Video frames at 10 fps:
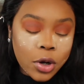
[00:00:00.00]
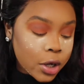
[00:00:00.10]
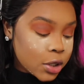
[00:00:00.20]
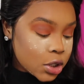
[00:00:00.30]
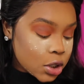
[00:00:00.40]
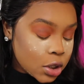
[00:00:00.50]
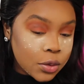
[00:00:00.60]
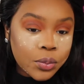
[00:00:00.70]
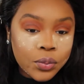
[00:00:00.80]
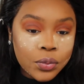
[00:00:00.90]
brush.
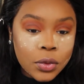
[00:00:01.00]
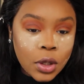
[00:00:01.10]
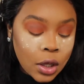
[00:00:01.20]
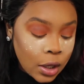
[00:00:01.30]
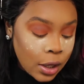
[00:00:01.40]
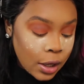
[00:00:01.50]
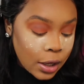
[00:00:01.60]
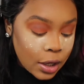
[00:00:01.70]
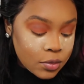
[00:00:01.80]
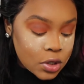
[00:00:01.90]

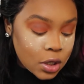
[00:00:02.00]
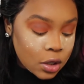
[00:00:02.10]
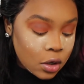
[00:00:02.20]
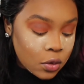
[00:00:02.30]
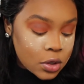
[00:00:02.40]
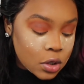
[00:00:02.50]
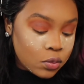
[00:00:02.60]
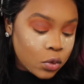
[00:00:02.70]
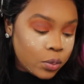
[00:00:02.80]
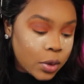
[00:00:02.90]
And I'm just gonna go into
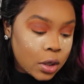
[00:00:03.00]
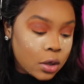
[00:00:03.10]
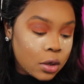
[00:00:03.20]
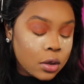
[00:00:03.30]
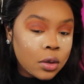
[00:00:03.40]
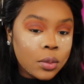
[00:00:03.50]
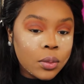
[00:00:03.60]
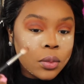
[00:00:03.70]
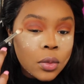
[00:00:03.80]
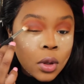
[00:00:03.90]
Root Beer,
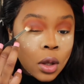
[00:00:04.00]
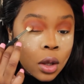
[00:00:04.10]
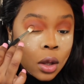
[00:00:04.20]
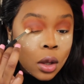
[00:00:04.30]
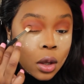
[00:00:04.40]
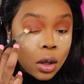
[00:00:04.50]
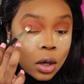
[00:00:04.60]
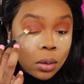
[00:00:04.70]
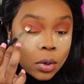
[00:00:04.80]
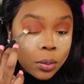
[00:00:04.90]

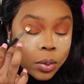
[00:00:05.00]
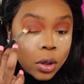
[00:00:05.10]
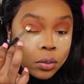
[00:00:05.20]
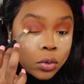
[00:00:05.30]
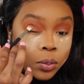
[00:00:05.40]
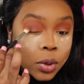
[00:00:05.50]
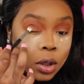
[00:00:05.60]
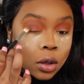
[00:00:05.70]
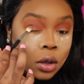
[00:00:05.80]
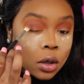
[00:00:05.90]
and I'm gonna put Root
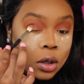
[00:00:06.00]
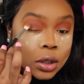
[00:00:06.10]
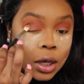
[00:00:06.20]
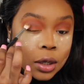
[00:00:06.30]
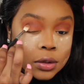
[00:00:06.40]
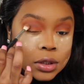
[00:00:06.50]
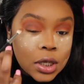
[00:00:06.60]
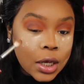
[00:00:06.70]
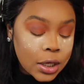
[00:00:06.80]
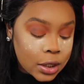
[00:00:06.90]
Beer on the
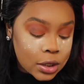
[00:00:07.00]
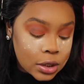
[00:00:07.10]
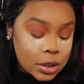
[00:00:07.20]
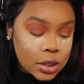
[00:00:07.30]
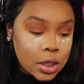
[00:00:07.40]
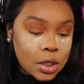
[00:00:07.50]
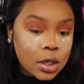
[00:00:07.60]
outsides